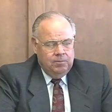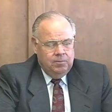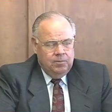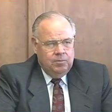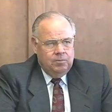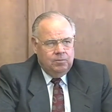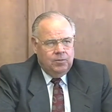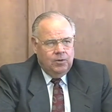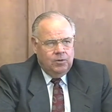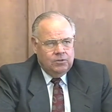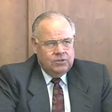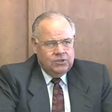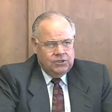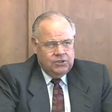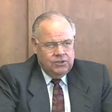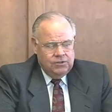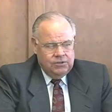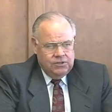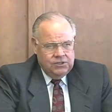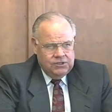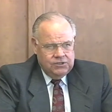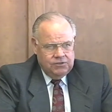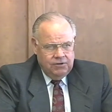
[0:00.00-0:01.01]
most
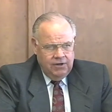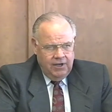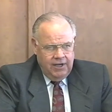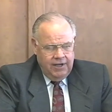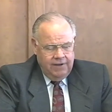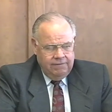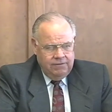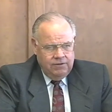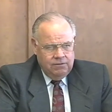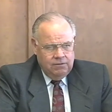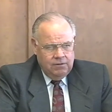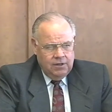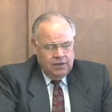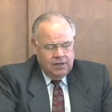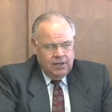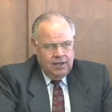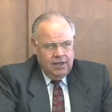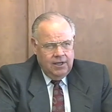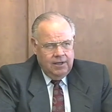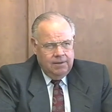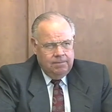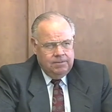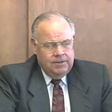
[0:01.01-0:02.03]
students drive to our
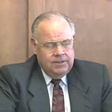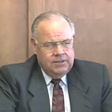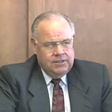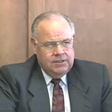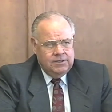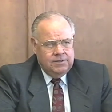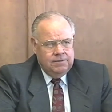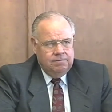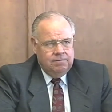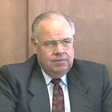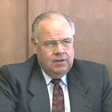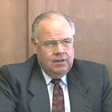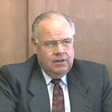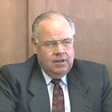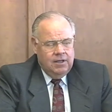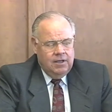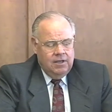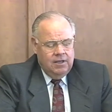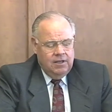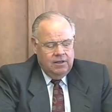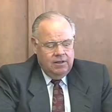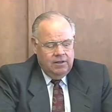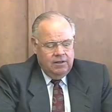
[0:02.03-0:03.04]
campus.
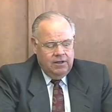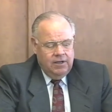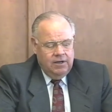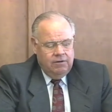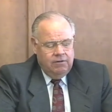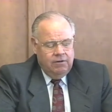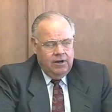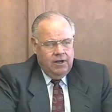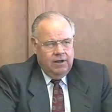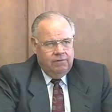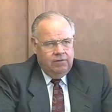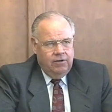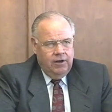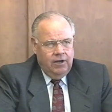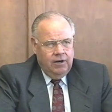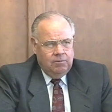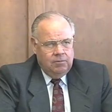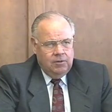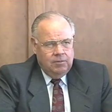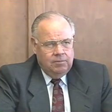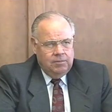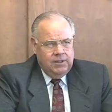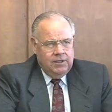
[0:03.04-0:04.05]
They drive
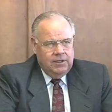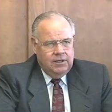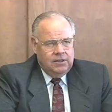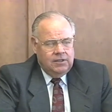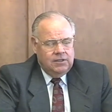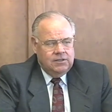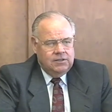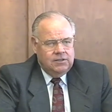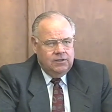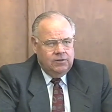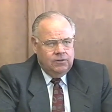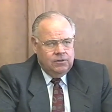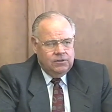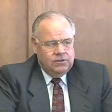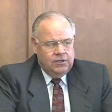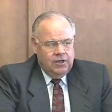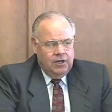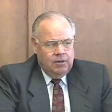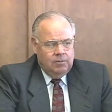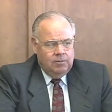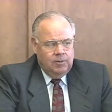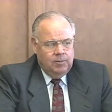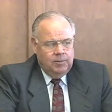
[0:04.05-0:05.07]
automobiles, and those
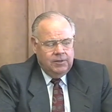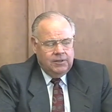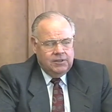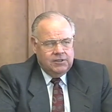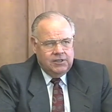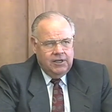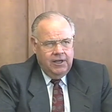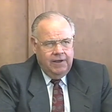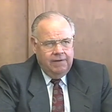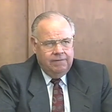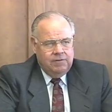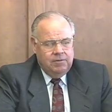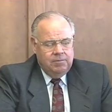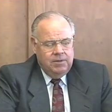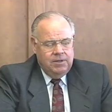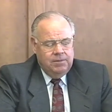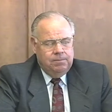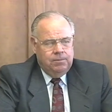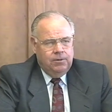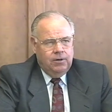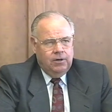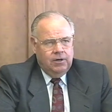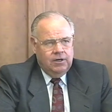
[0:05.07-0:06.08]
automobiles have to be
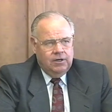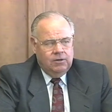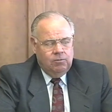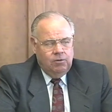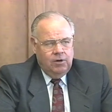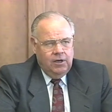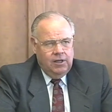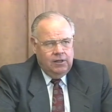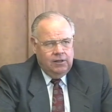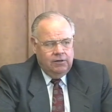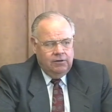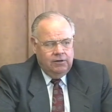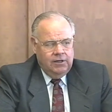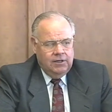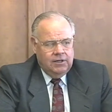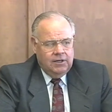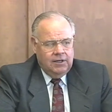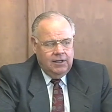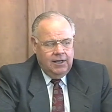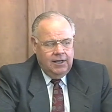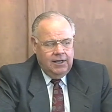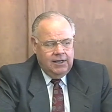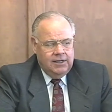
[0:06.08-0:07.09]
parked while they're in
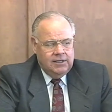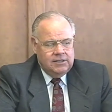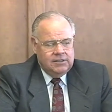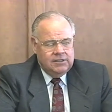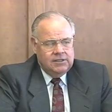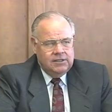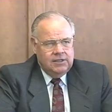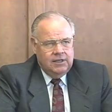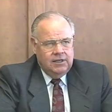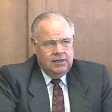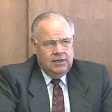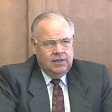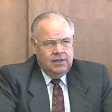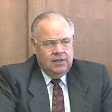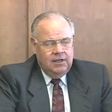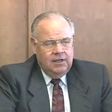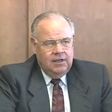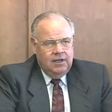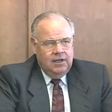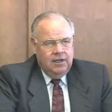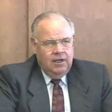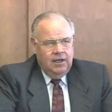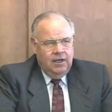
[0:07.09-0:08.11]
class.
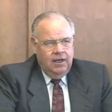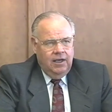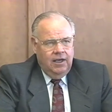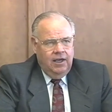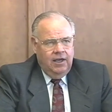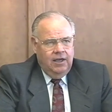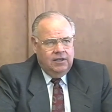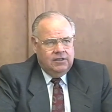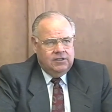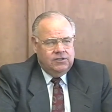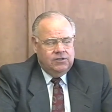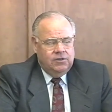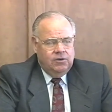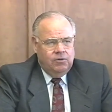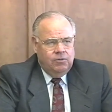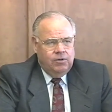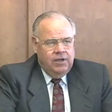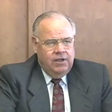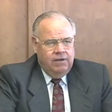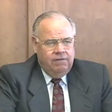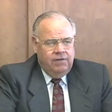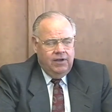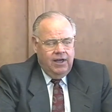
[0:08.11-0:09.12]
And so
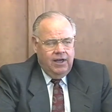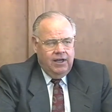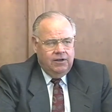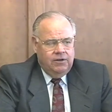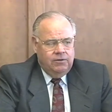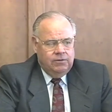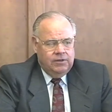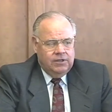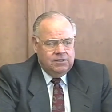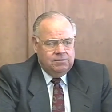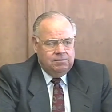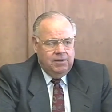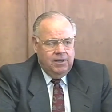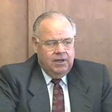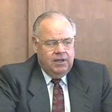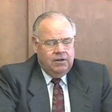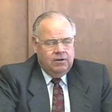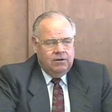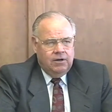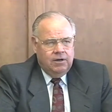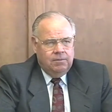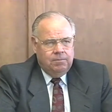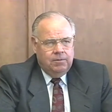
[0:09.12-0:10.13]
we have had to
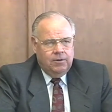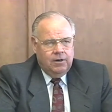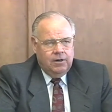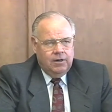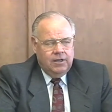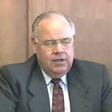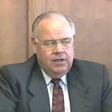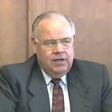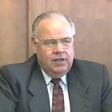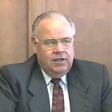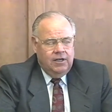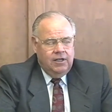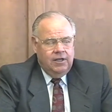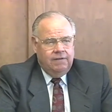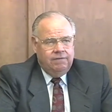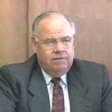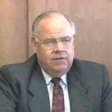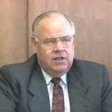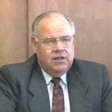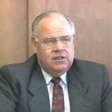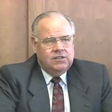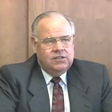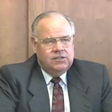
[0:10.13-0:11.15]
expand our parking, and
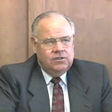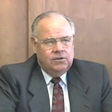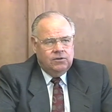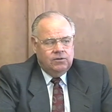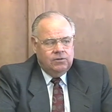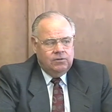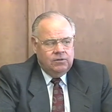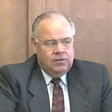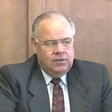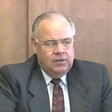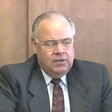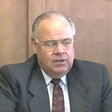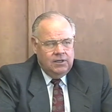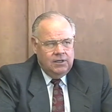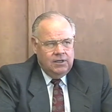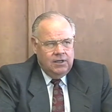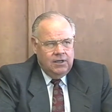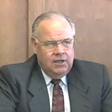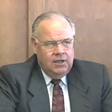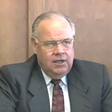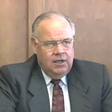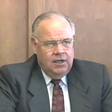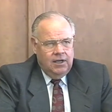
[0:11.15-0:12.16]
have done so.
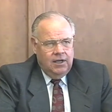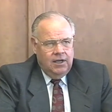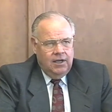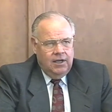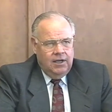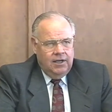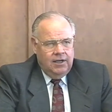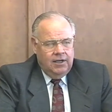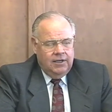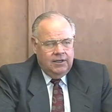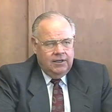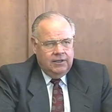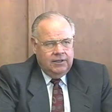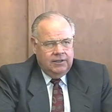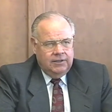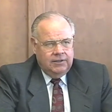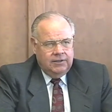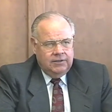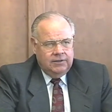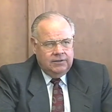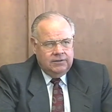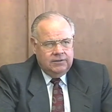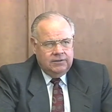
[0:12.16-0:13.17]

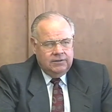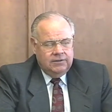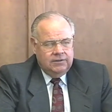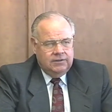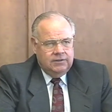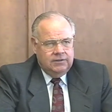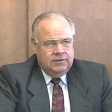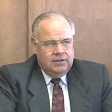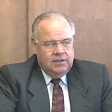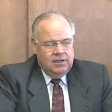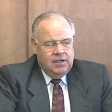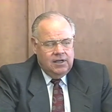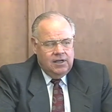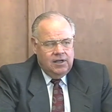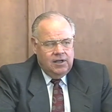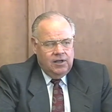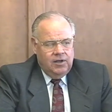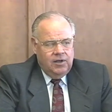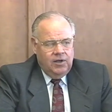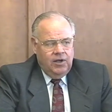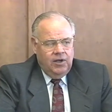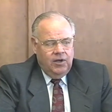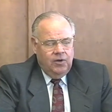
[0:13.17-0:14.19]
Uh,
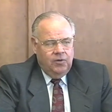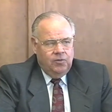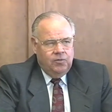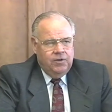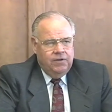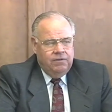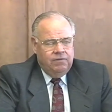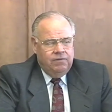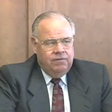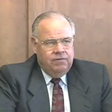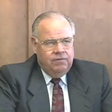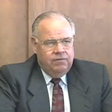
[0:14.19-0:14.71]
uh we've